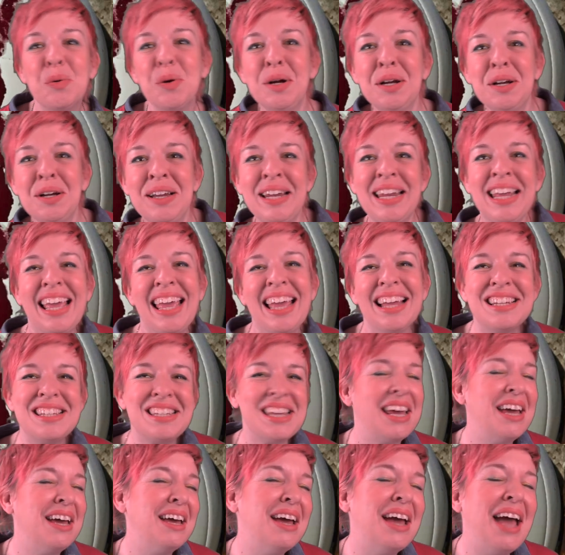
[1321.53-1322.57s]
we're going to get
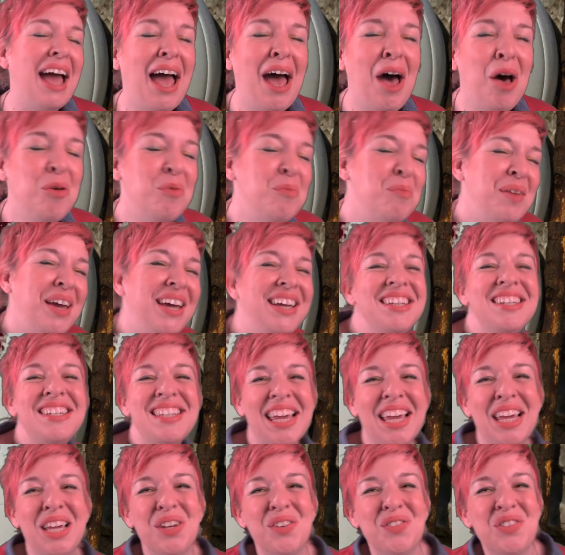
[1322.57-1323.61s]
to help make
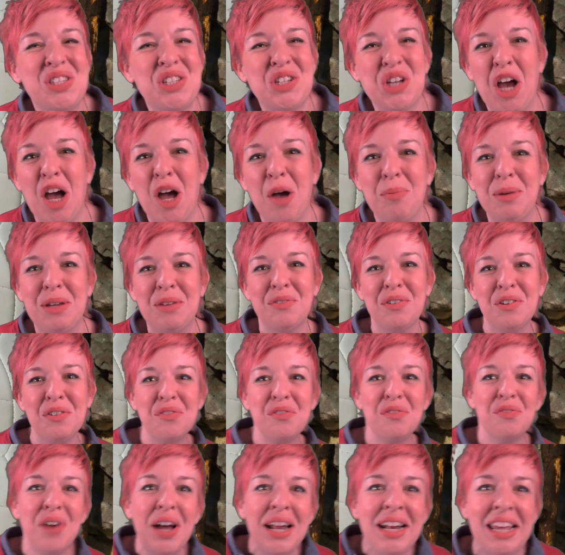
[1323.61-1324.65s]
Dave's job even
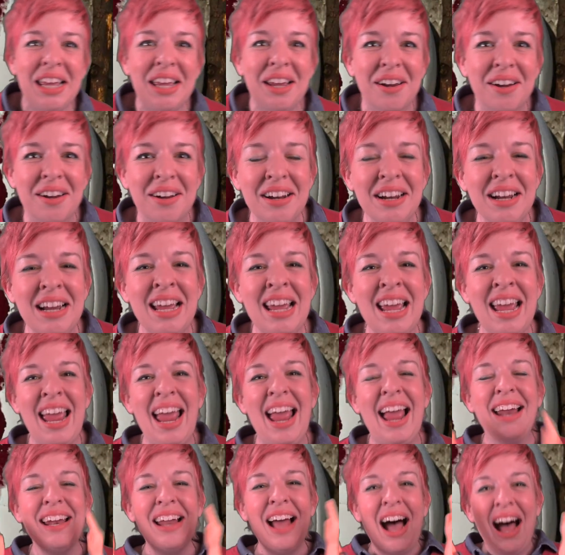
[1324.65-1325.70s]
funnier,
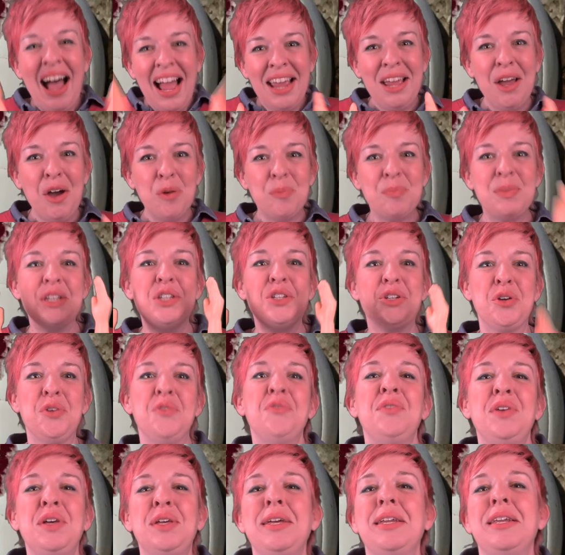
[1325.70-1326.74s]
and I hope that you're
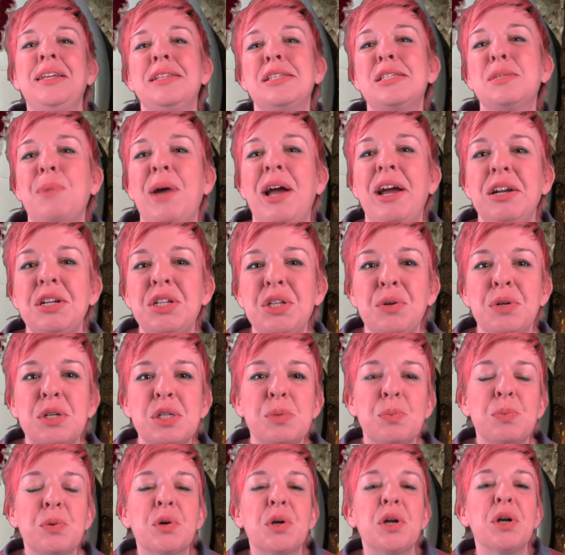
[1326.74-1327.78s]
feeling inspired to
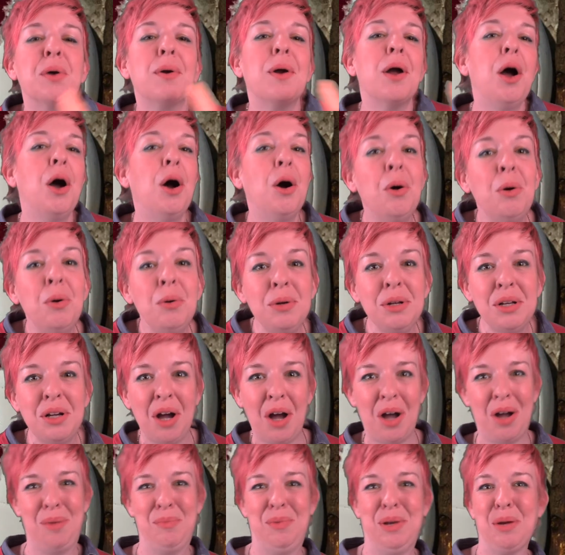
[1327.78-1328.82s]
explore your own
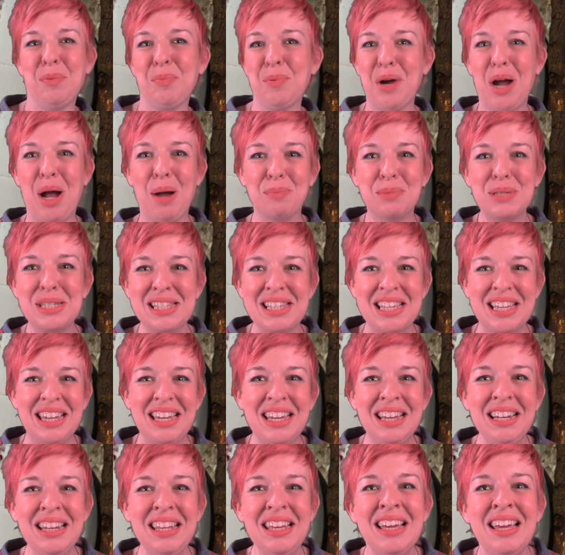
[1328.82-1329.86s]
comic prop
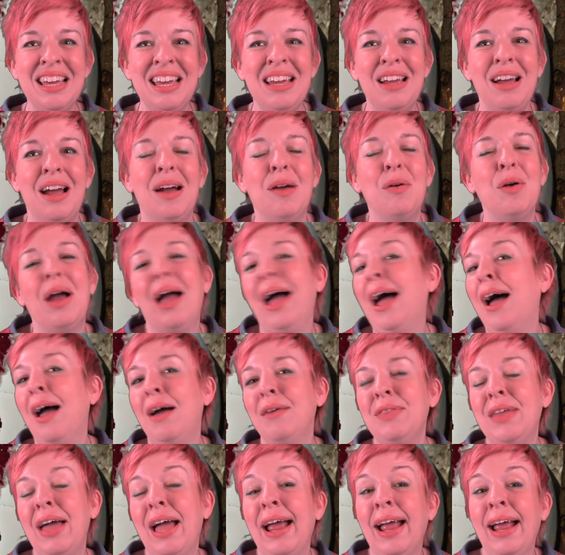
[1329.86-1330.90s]
scene uh,
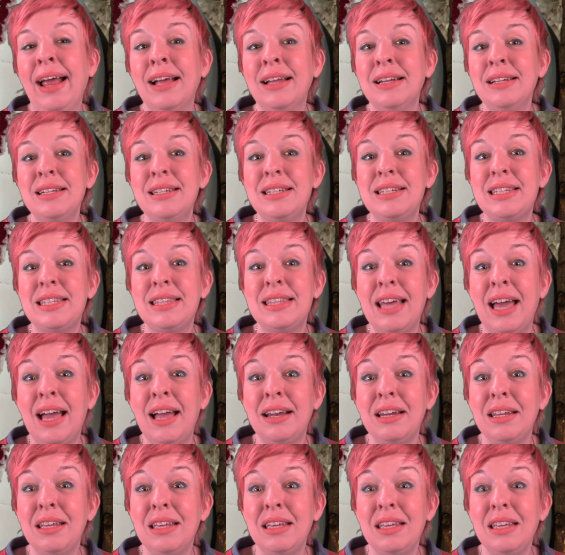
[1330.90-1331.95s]
and
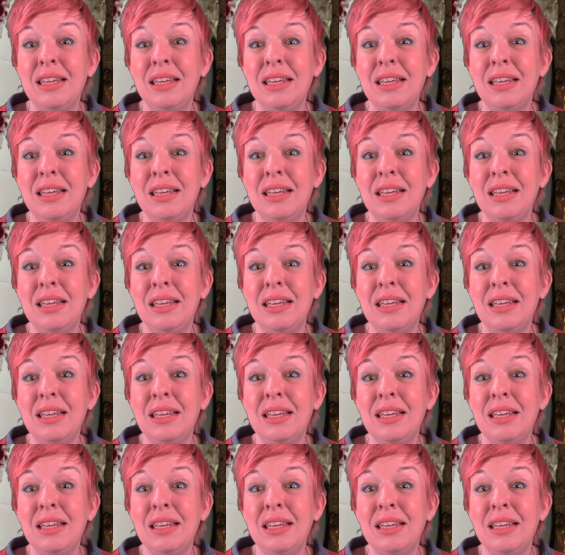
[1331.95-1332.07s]
that